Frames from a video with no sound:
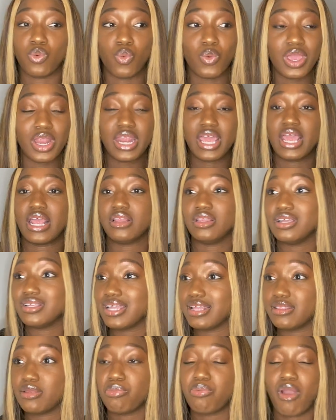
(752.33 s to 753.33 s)
went in, looked
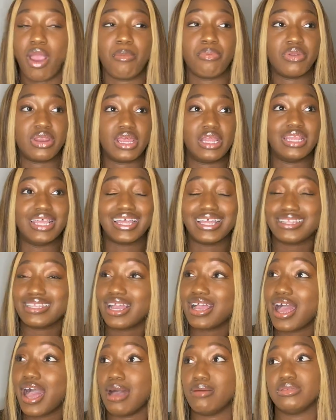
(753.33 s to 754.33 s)
at the property, looked at the
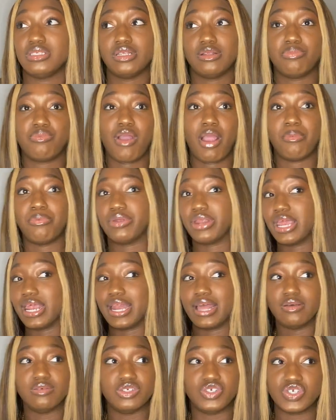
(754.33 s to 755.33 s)
comps of the property. And
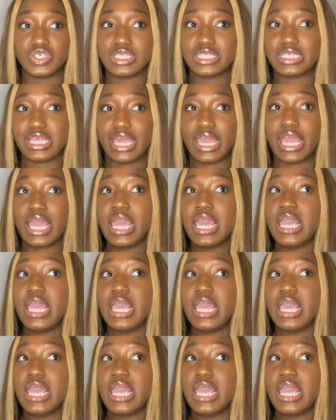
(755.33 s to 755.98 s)
I was just like